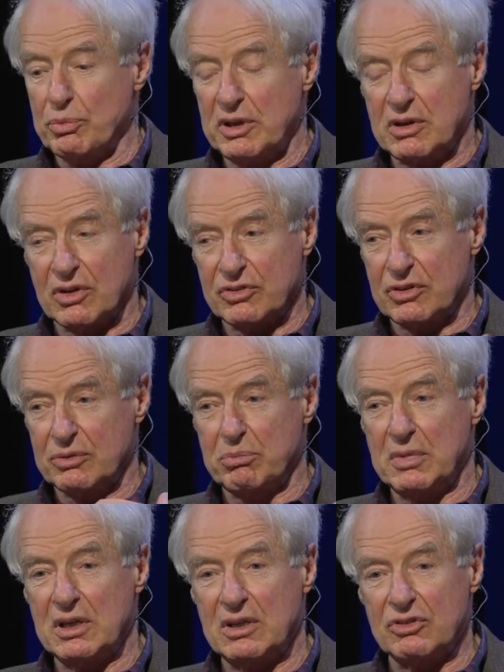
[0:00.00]
because it
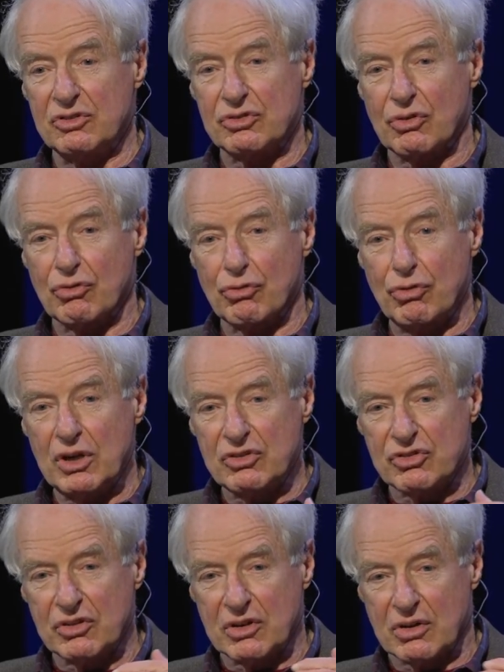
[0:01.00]
means
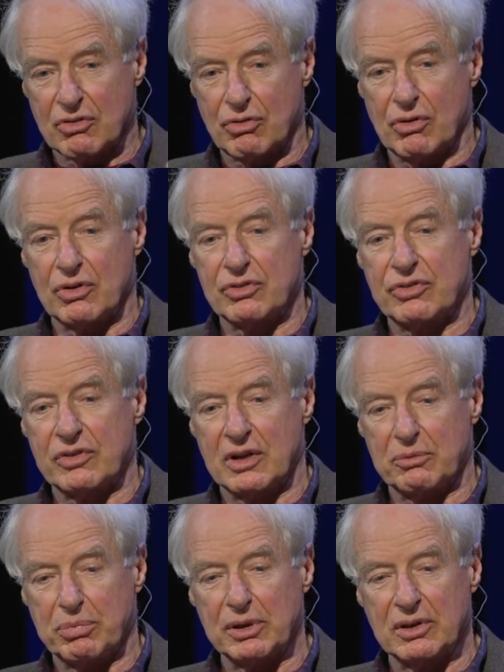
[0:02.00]
reaching across
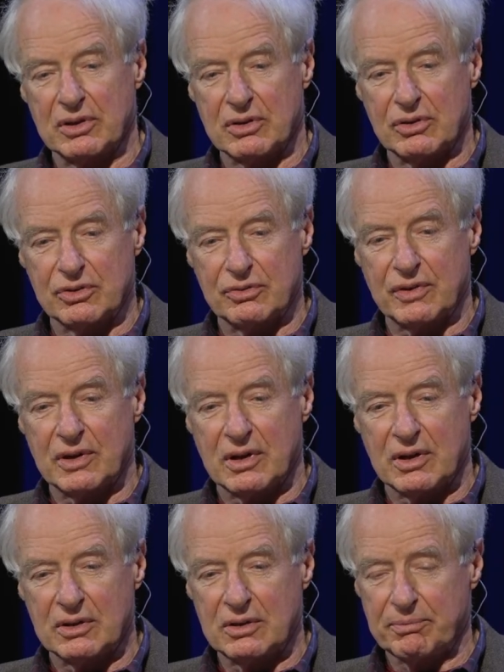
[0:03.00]
that political
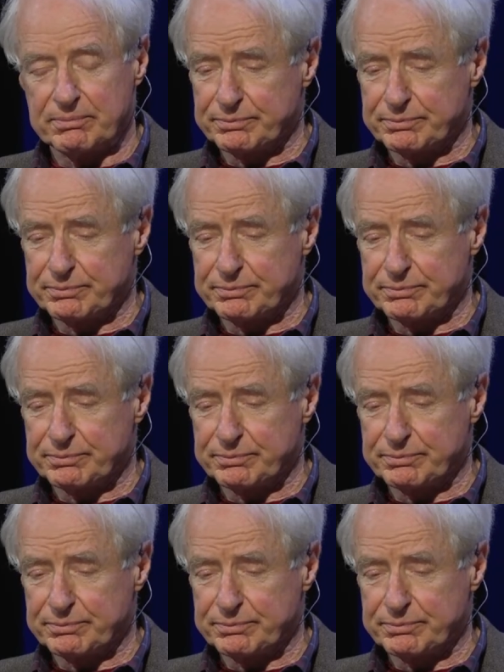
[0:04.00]
divide